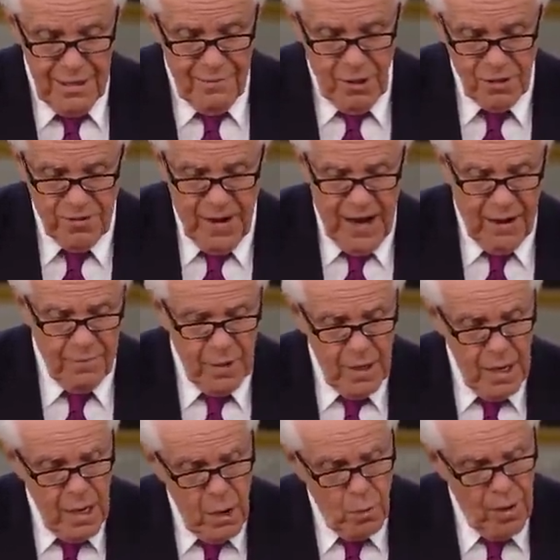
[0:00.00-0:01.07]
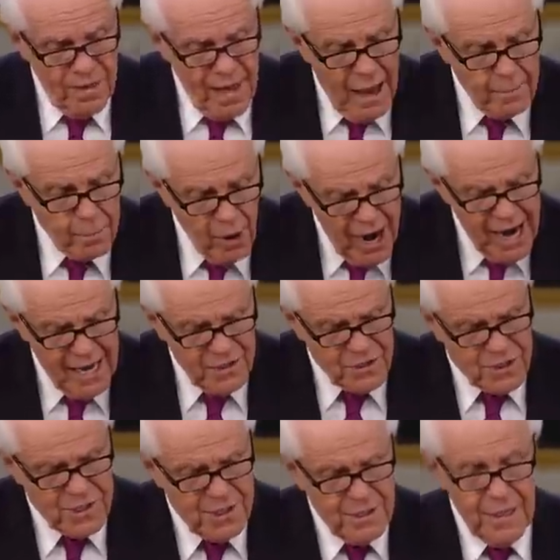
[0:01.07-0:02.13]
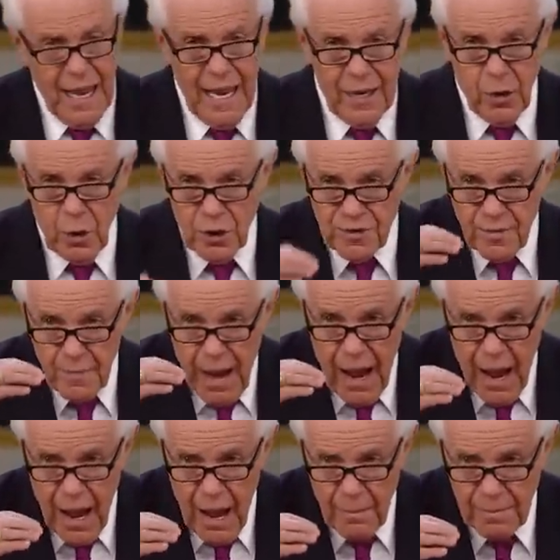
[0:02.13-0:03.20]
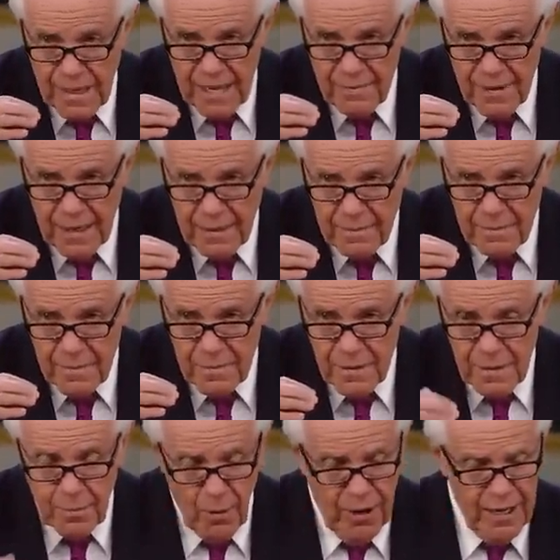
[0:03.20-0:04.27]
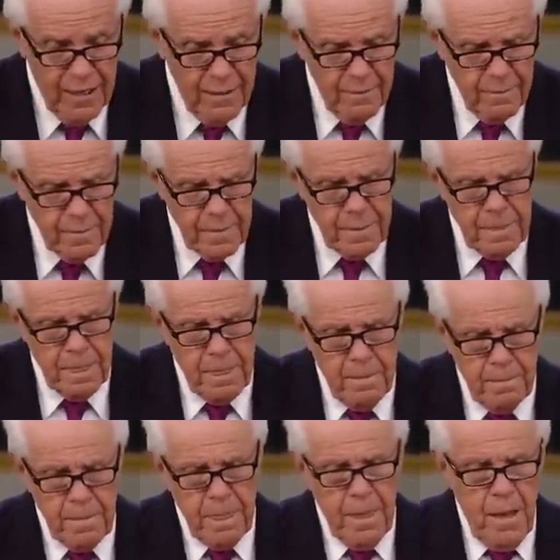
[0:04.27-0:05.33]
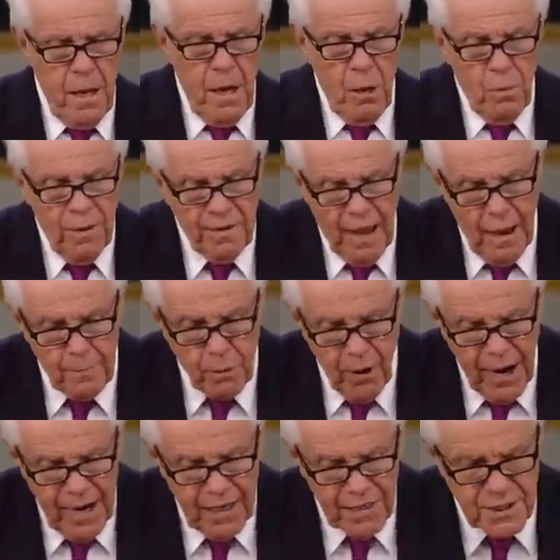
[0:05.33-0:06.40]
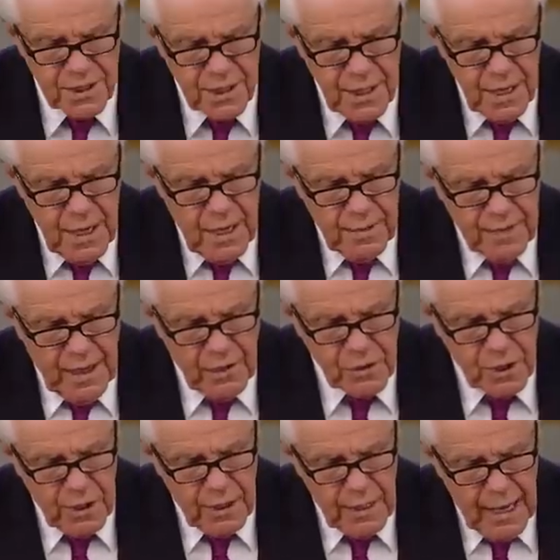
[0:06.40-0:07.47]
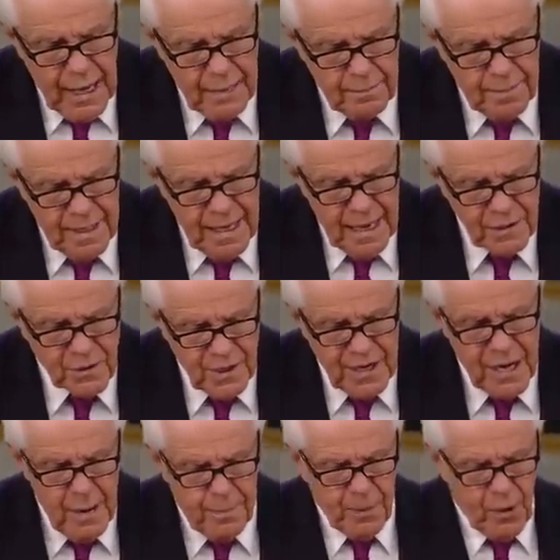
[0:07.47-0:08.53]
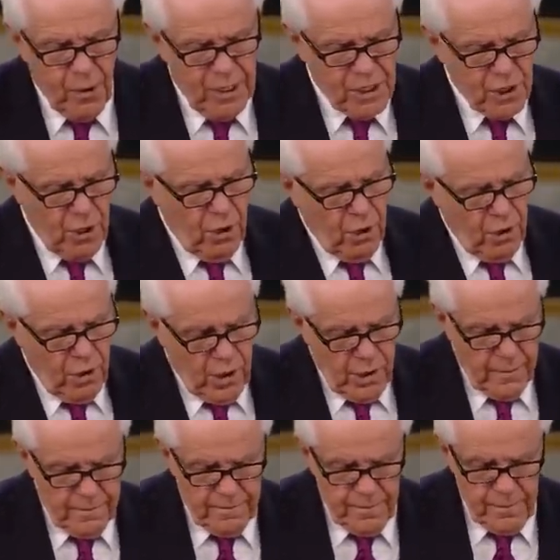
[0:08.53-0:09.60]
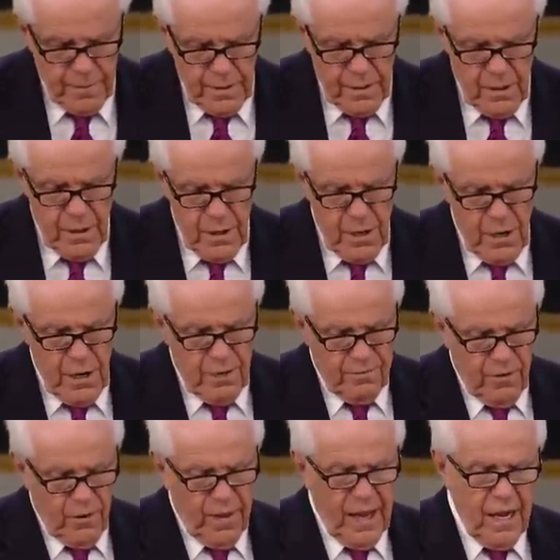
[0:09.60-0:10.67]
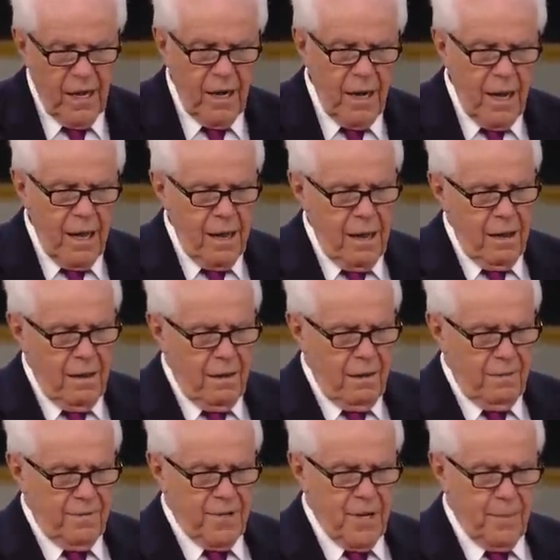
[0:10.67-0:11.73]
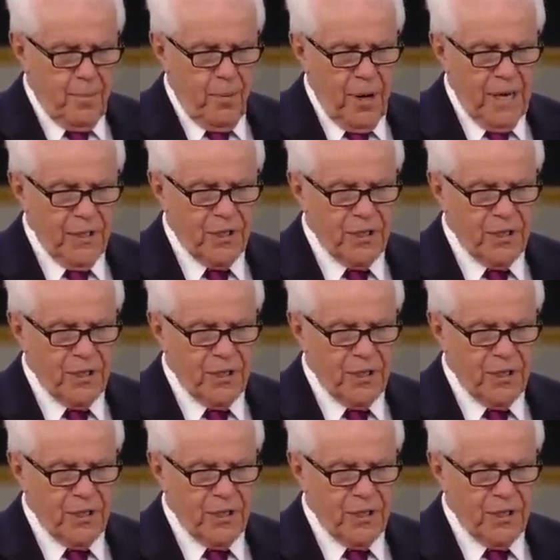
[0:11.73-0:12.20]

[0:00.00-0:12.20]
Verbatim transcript: Verse 5 When thou prayest, now he goes from almsgiving giving to praying. When thou prayest, thou shalt not be as the hypocrites are, for they love to pray